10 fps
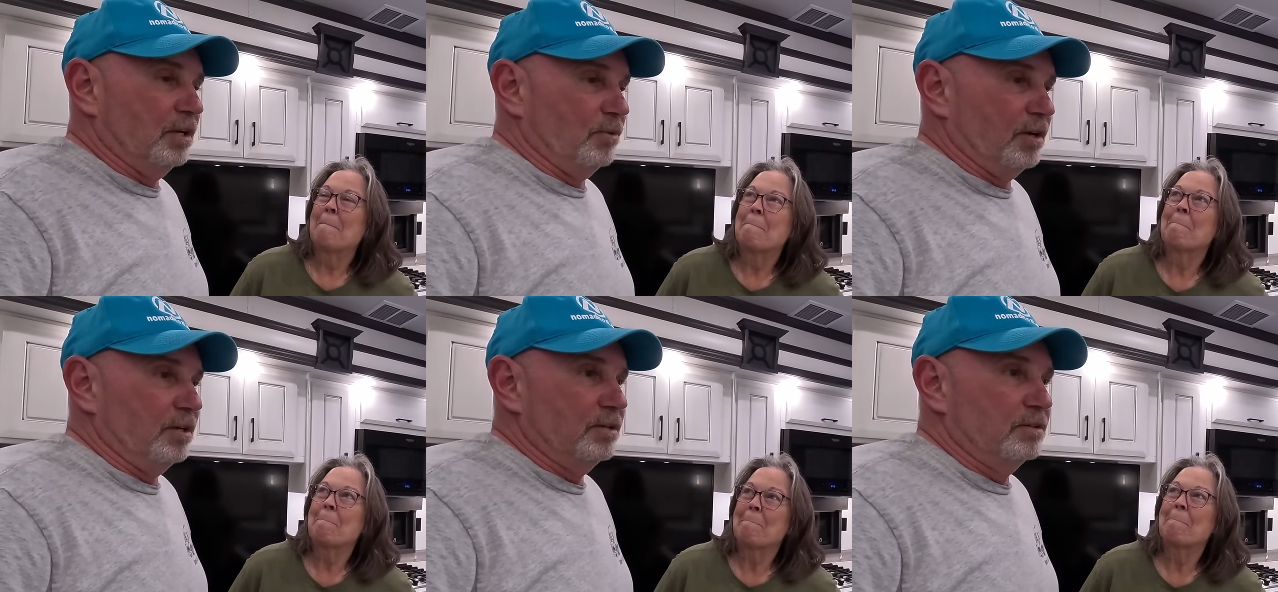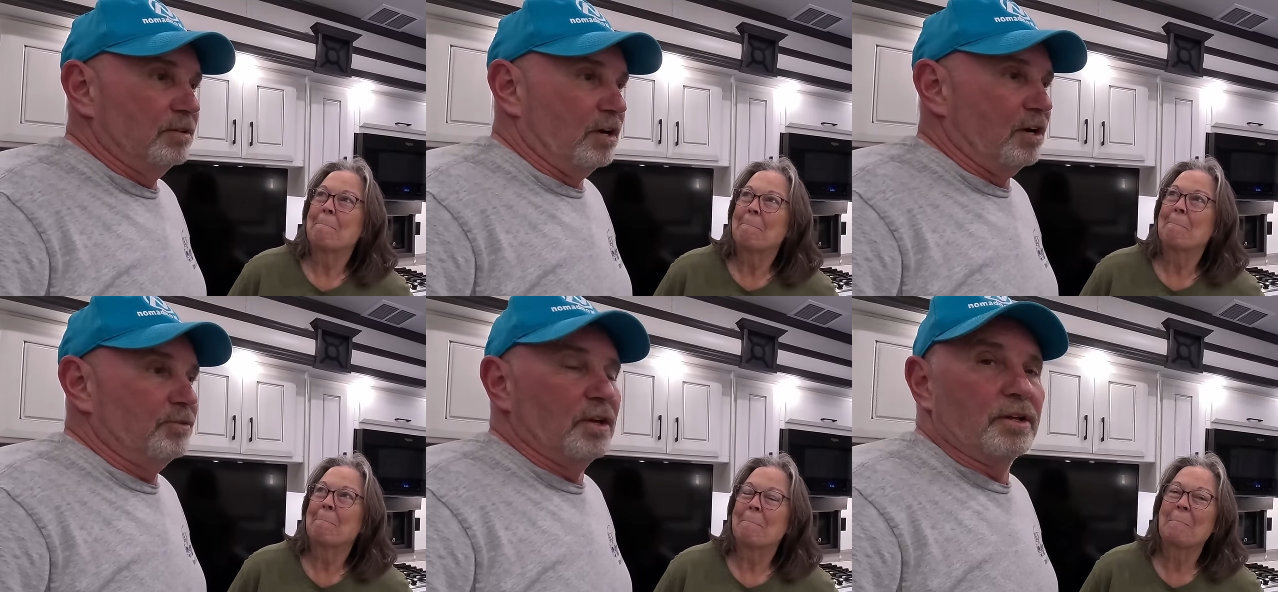Speaker 1: anyway
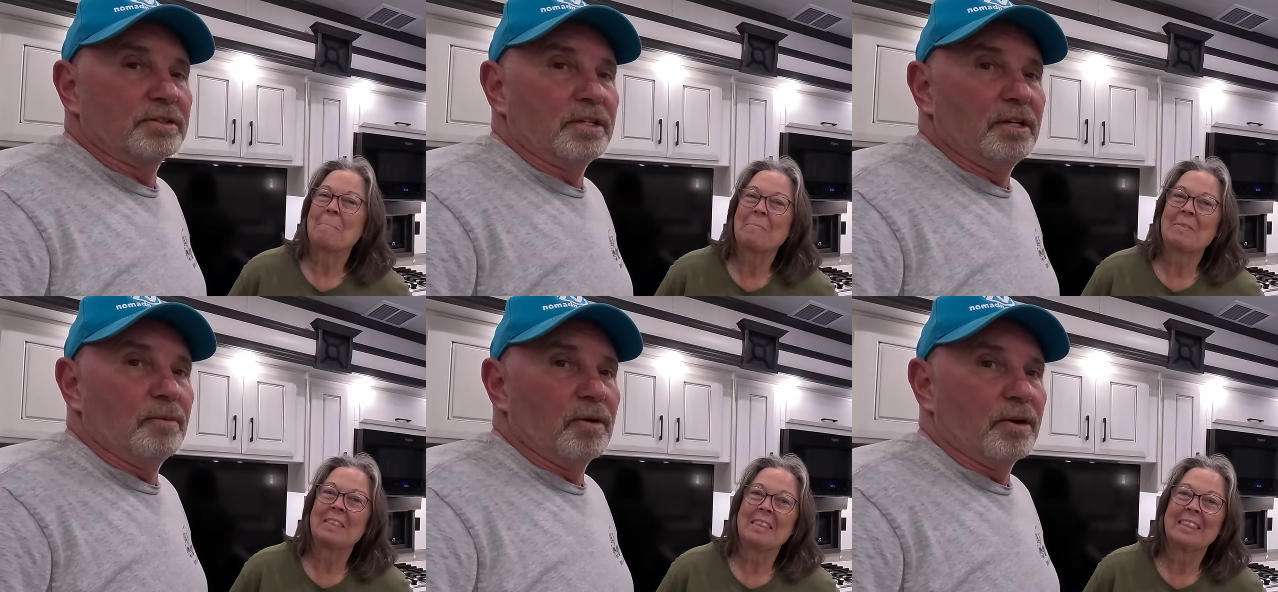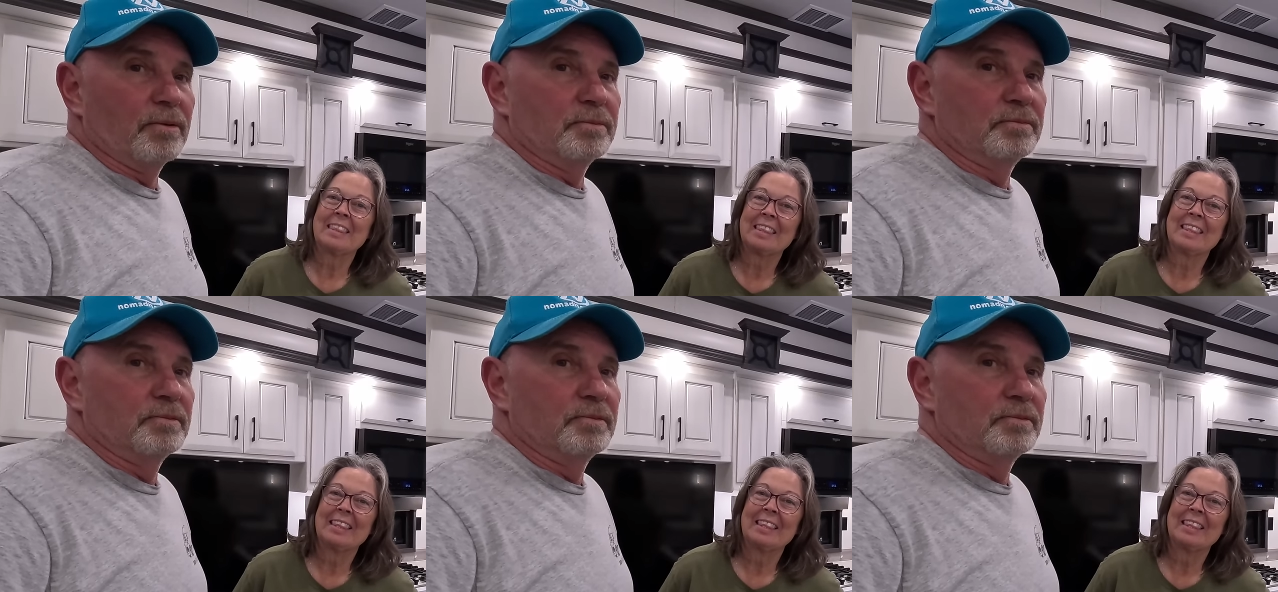off to elk city tomorrow